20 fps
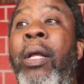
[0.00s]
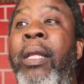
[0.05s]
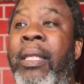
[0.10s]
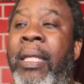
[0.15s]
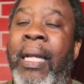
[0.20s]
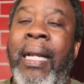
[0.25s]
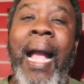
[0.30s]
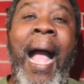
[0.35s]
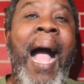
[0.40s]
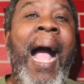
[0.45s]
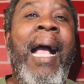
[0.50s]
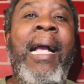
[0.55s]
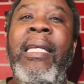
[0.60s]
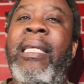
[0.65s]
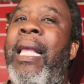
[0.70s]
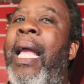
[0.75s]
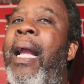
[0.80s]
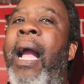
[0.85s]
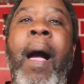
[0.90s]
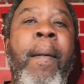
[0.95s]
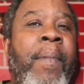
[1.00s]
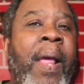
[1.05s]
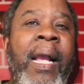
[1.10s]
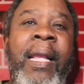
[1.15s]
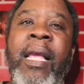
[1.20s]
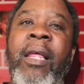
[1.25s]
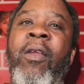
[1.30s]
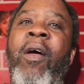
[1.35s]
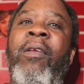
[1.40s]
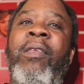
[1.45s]
the guy's like, I'm not
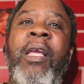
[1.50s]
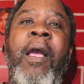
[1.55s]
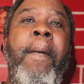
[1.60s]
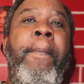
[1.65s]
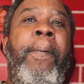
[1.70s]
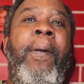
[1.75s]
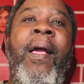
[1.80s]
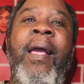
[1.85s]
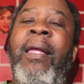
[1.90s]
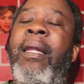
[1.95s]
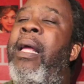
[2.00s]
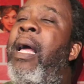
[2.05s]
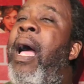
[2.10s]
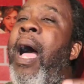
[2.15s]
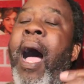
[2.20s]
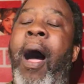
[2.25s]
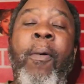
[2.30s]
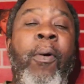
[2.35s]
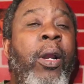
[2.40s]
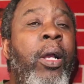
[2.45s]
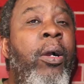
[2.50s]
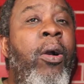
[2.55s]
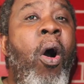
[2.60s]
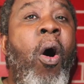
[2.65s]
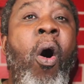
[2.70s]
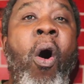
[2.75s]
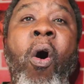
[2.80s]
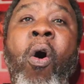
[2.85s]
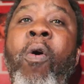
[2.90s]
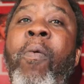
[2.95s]
getting off the airplane. I want to go
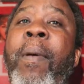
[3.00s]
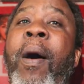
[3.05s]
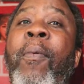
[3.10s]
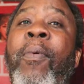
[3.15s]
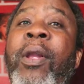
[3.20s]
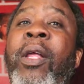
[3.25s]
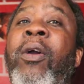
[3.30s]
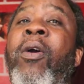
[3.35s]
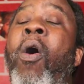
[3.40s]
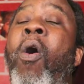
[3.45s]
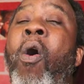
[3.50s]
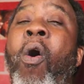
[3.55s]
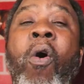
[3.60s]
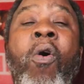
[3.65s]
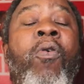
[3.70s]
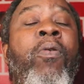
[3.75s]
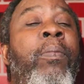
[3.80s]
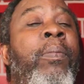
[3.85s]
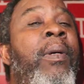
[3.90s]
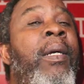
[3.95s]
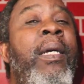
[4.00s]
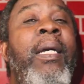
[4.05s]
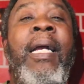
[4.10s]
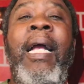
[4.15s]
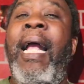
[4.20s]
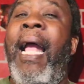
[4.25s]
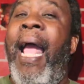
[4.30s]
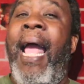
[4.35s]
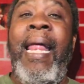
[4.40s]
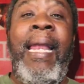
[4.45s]
home. I want to go home.
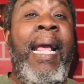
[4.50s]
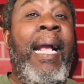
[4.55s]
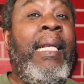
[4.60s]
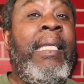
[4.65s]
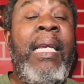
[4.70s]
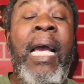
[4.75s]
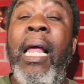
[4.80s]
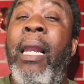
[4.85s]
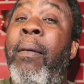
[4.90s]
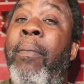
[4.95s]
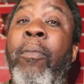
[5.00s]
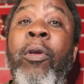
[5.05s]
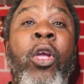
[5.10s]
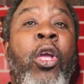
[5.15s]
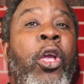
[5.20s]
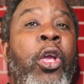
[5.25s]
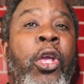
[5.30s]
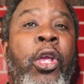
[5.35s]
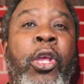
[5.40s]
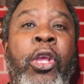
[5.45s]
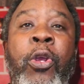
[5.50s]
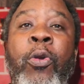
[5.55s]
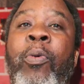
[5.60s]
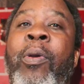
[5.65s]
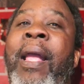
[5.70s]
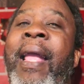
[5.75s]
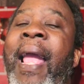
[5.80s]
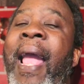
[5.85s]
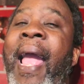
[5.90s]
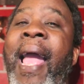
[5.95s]
And they tell him, you
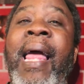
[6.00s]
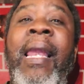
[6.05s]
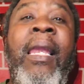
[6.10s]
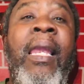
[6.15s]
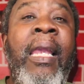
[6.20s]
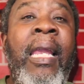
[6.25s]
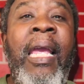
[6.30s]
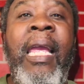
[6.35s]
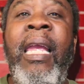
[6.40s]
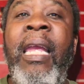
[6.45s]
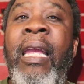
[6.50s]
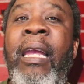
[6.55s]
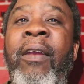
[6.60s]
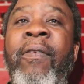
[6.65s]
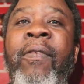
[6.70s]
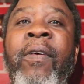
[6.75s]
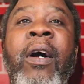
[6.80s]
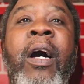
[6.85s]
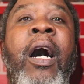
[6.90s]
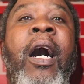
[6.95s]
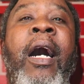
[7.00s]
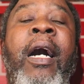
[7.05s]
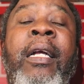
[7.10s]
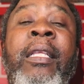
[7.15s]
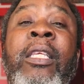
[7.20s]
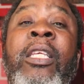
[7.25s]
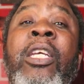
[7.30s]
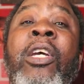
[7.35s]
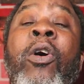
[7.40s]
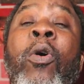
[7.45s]
can't leave
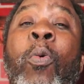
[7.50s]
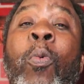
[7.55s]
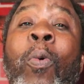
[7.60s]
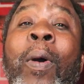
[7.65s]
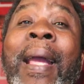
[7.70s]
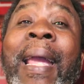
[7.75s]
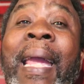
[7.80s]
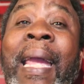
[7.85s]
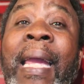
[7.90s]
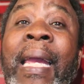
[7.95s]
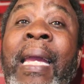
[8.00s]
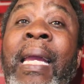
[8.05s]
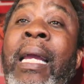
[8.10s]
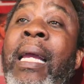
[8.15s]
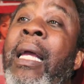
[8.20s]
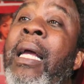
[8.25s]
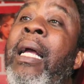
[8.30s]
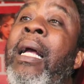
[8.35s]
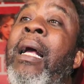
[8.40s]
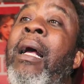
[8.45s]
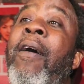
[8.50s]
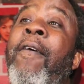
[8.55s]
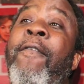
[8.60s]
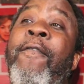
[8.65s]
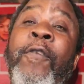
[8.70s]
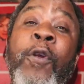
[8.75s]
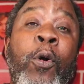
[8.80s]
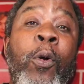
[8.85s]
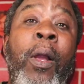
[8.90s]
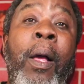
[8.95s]
until we
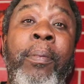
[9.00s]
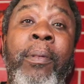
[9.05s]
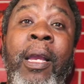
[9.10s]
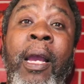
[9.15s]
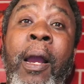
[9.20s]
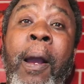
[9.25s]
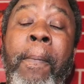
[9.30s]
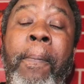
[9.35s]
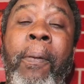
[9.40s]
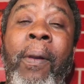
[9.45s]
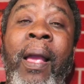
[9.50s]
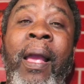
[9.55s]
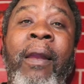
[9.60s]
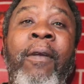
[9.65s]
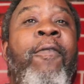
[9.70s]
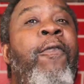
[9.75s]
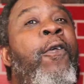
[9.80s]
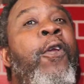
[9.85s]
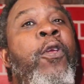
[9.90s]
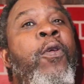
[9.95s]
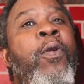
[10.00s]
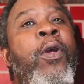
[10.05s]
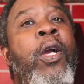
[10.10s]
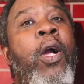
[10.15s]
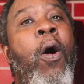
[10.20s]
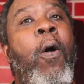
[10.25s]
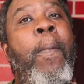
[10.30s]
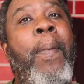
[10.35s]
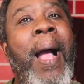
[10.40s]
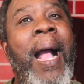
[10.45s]
fuel up the airplane for you to
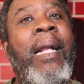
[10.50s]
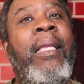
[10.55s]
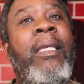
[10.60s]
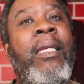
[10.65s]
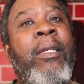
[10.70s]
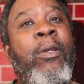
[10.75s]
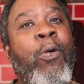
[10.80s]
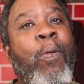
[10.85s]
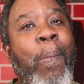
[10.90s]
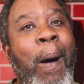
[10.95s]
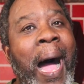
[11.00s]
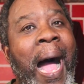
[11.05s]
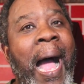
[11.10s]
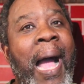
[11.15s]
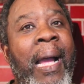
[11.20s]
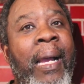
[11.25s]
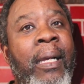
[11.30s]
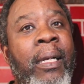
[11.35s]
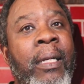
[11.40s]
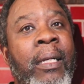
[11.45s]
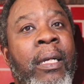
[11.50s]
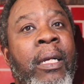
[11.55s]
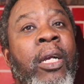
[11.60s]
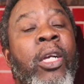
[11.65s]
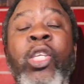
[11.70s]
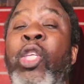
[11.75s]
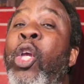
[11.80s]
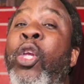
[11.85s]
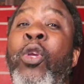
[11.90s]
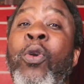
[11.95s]
go back to Dubai.
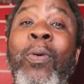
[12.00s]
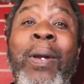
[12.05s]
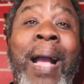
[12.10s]
So you